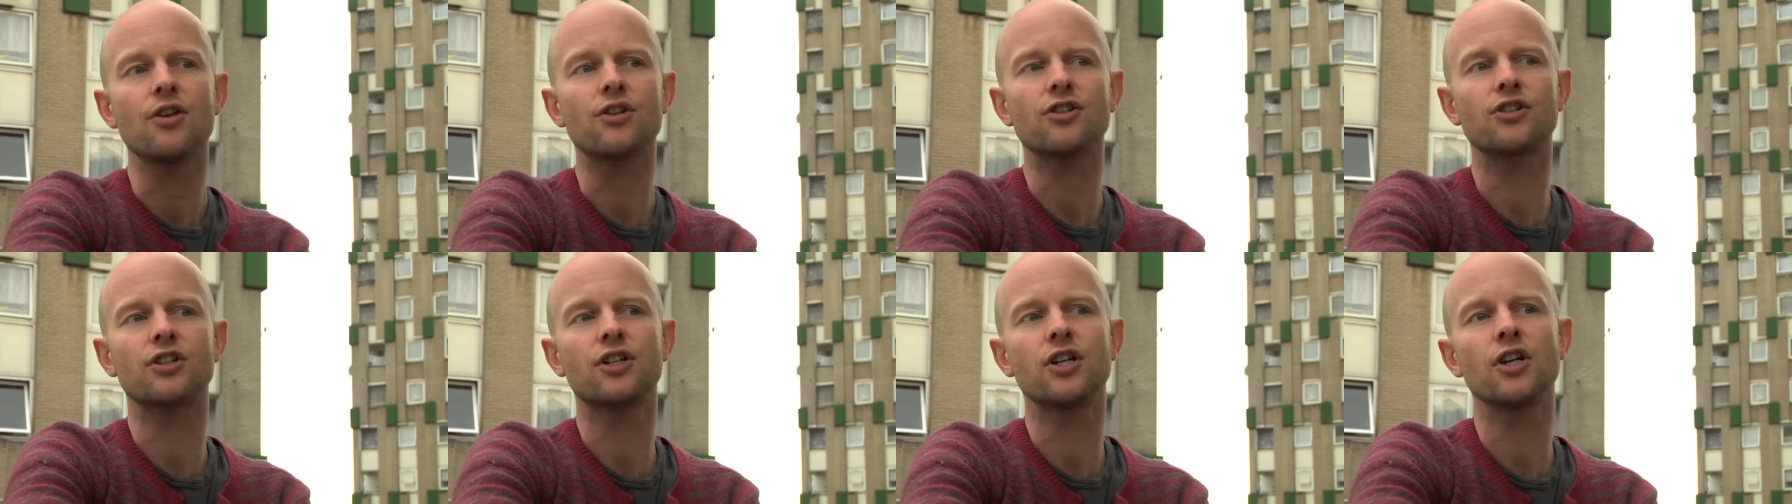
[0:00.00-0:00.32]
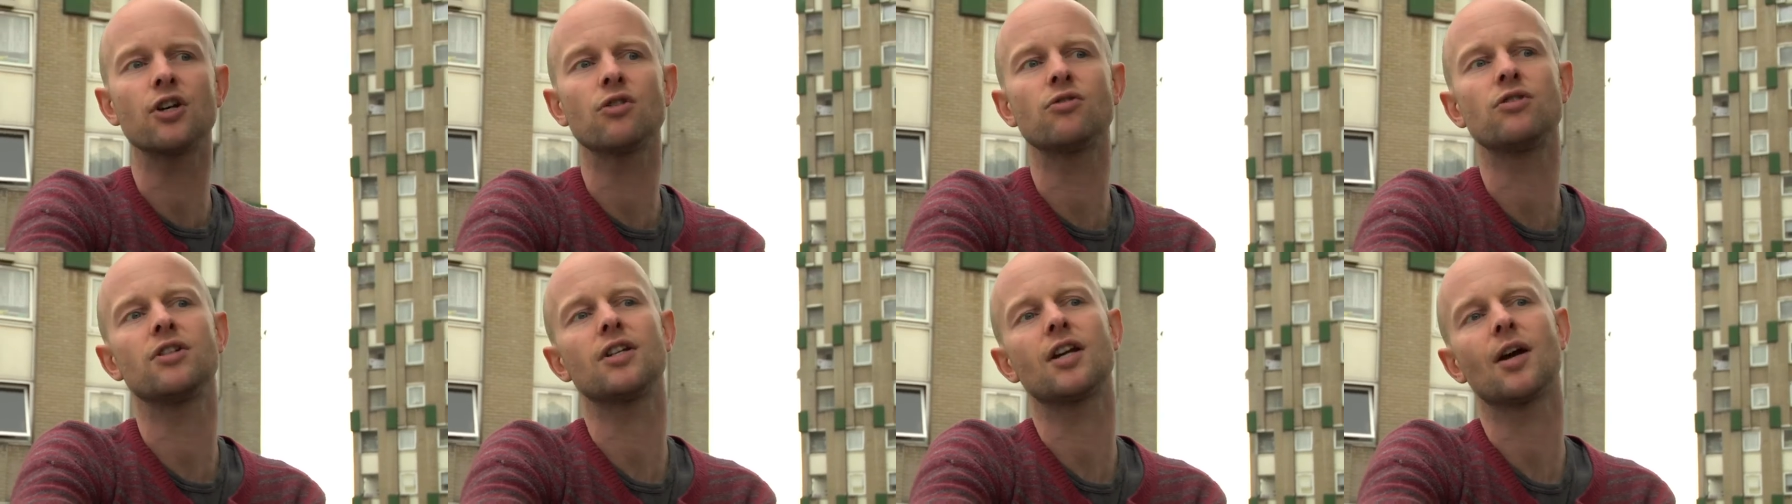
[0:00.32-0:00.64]
The
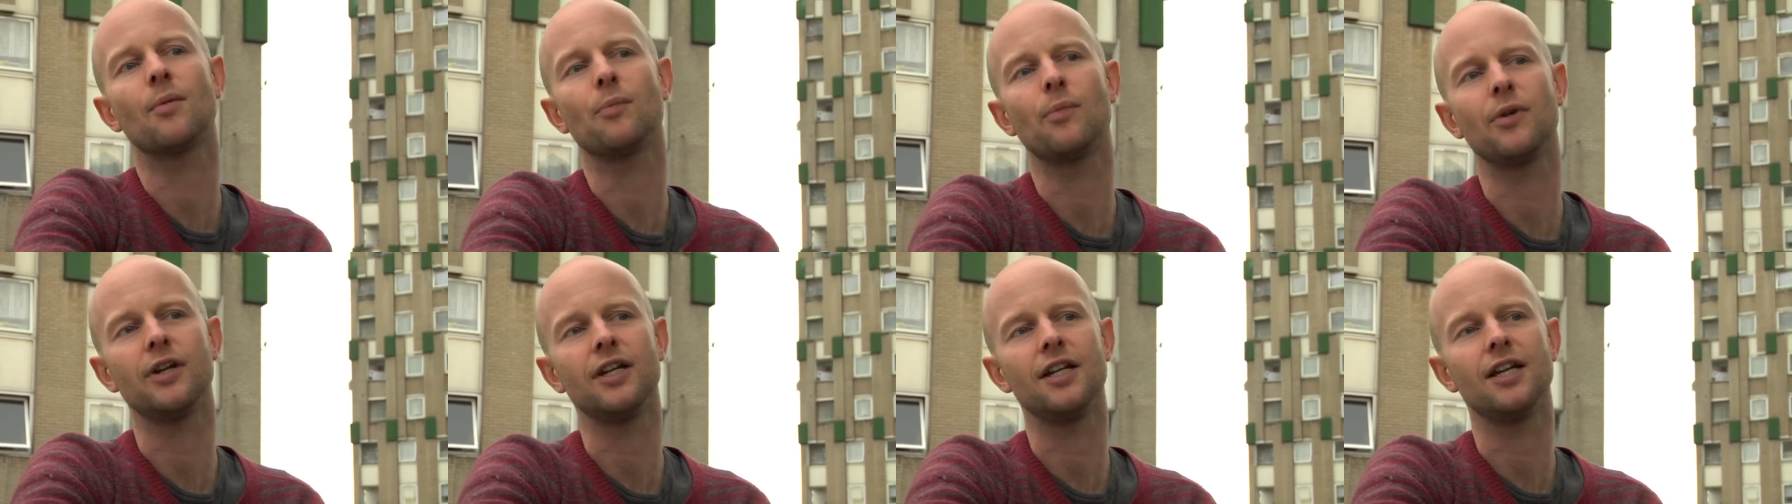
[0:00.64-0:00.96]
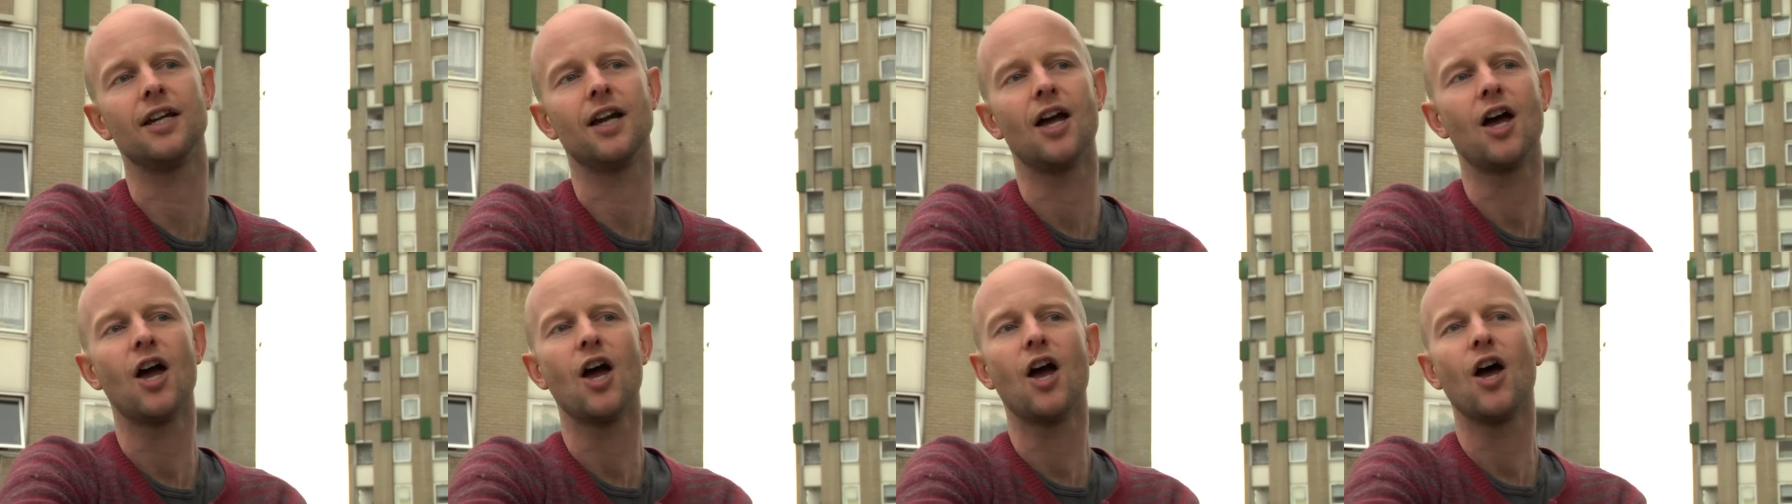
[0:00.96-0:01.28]
security
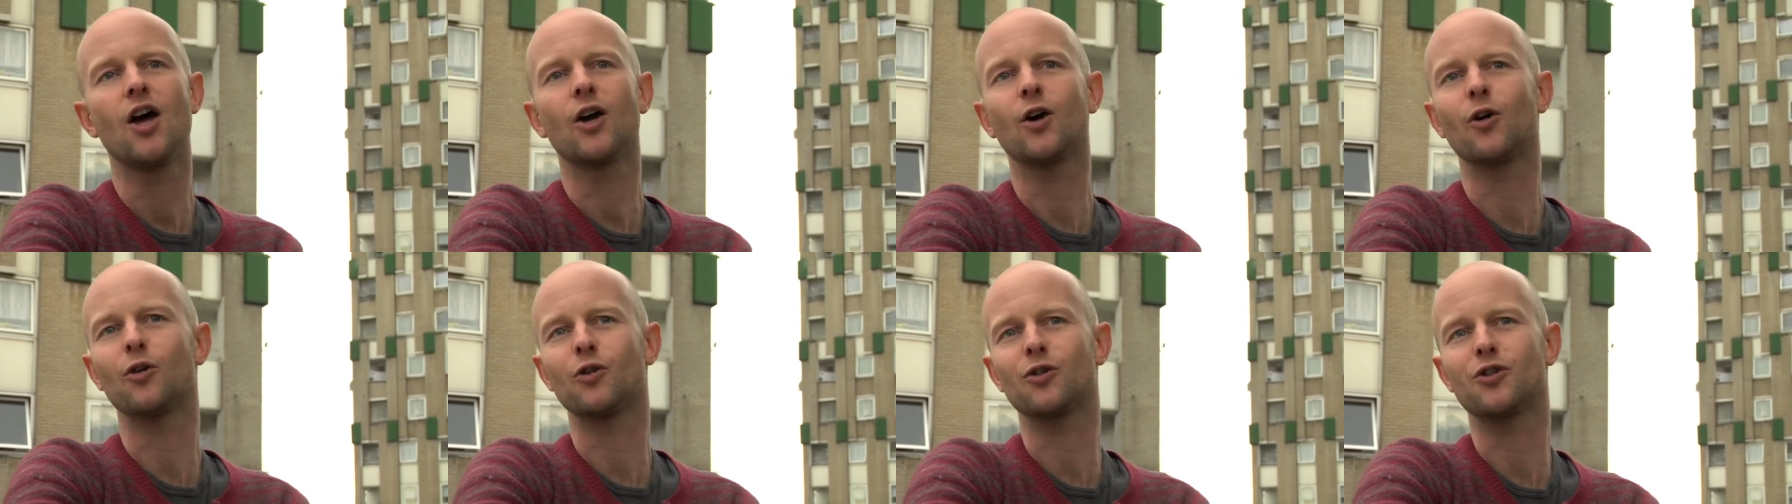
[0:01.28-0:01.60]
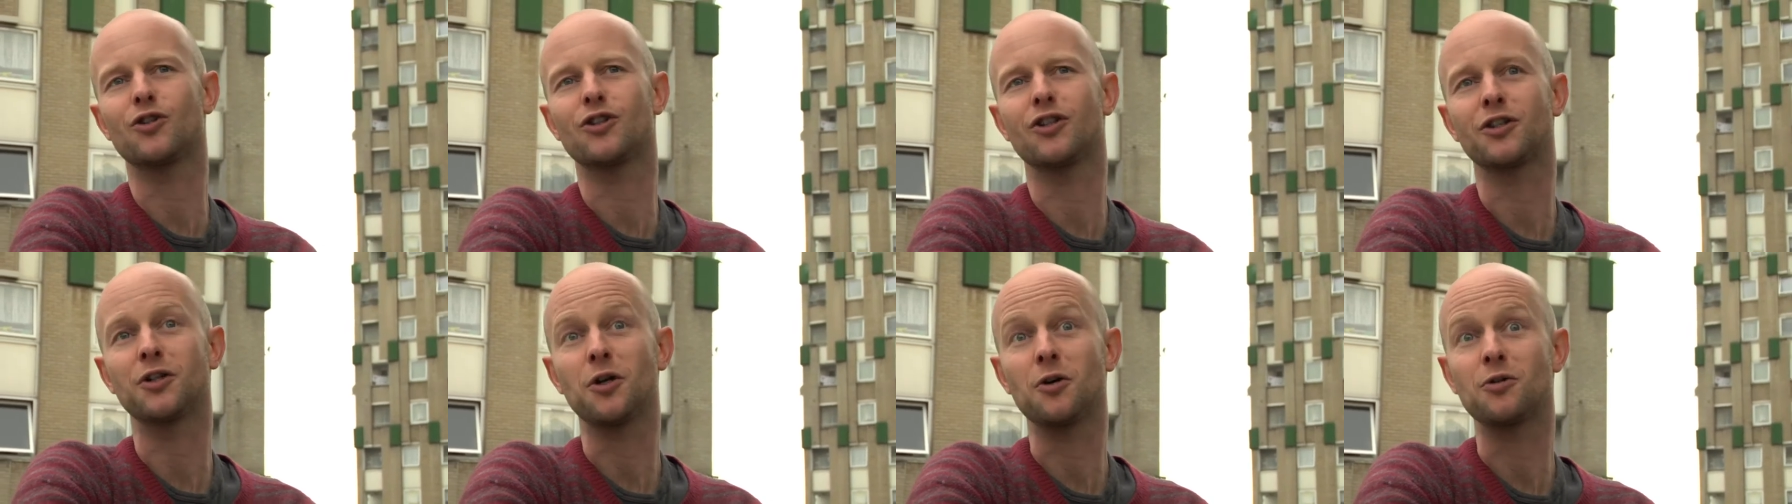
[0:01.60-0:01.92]
company got
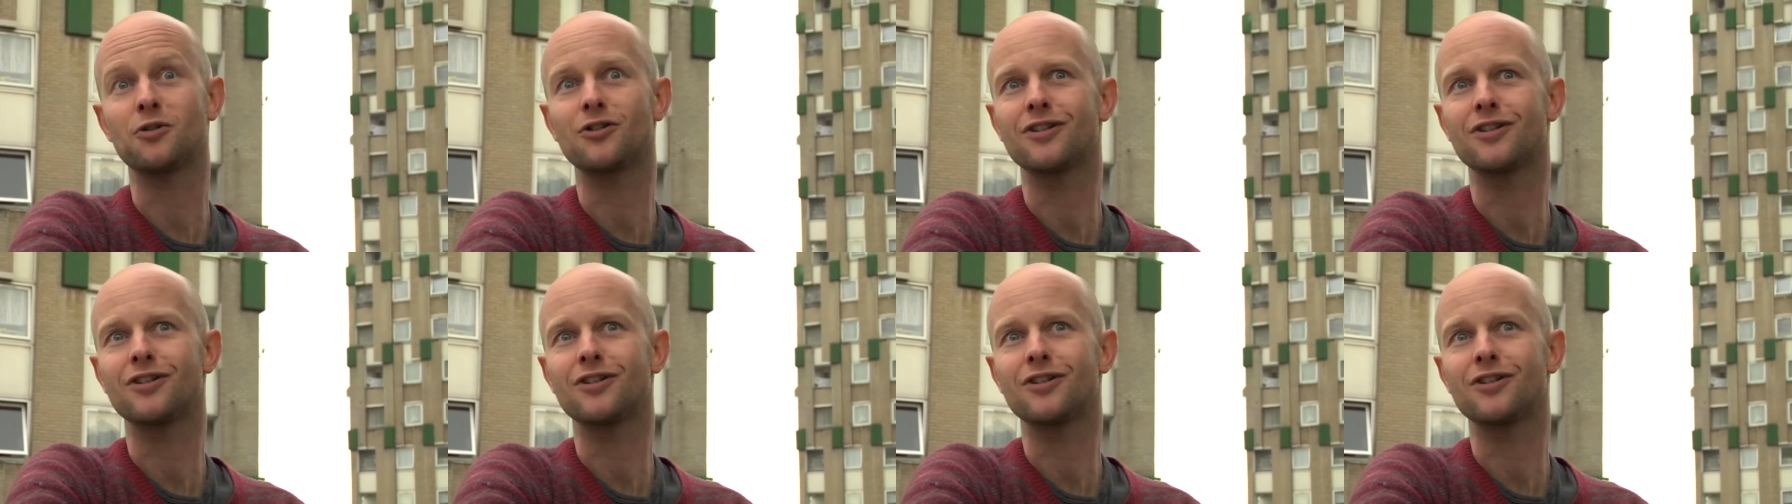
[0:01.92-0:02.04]
us to go